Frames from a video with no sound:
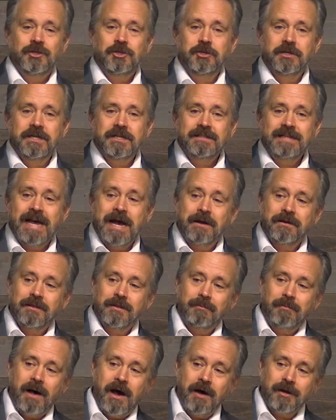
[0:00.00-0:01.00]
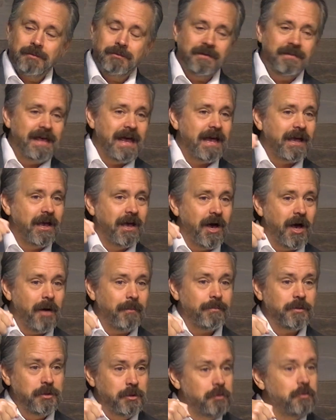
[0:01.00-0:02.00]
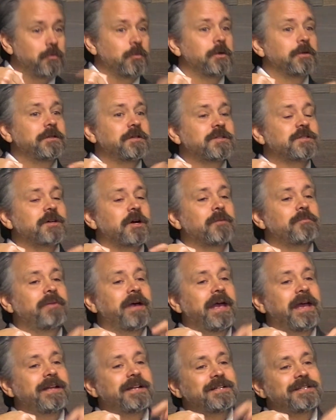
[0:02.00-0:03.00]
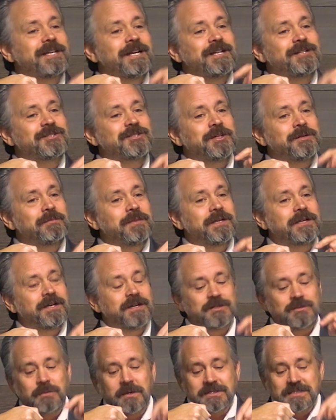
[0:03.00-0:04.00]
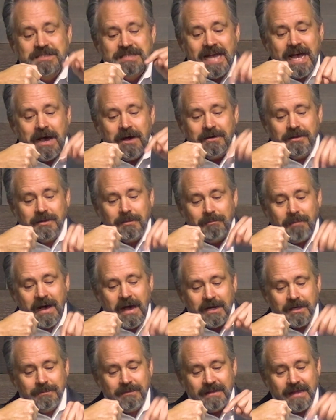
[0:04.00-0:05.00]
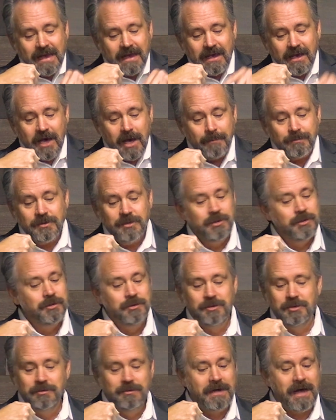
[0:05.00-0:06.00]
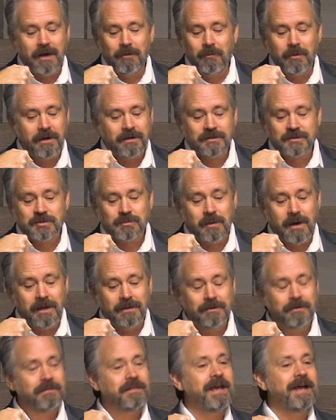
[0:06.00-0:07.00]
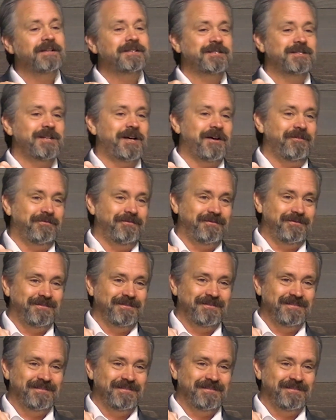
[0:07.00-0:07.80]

You get down to the bottom of that cup, you really start paying attention because what's down in the bottom of that cup, you do not want to swallow that stuff.